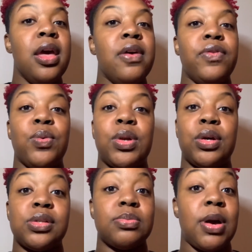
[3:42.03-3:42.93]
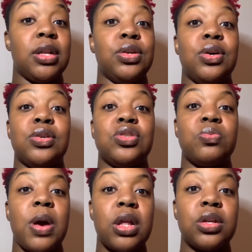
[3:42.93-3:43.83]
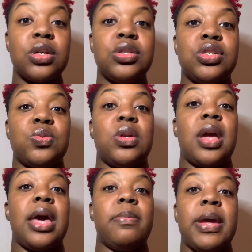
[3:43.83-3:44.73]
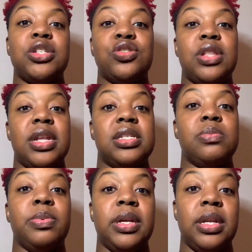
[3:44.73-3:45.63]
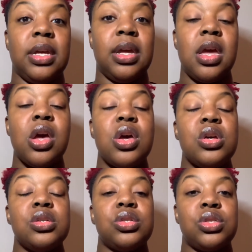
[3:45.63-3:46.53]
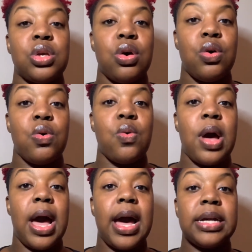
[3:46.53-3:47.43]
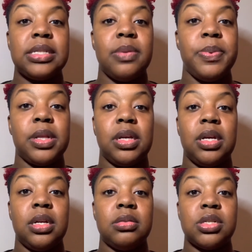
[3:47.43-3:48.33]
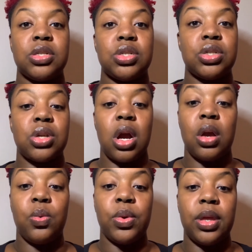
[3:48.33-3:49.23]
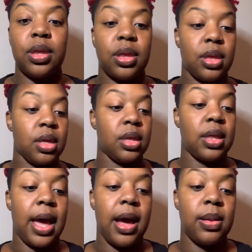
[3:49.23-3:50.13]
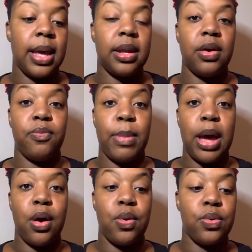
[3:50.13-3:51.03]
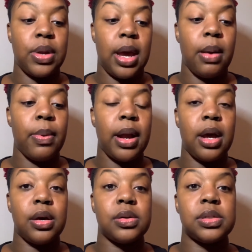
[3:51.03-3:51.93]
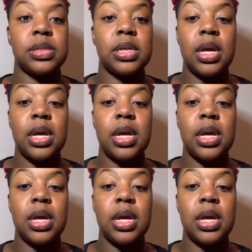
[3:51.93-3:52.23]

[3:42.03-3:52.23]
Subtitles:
If you want to go smaller, you go smaller. You just want to kind of make sure that it's blended. So I typically just start with the outline of my own eyebrows.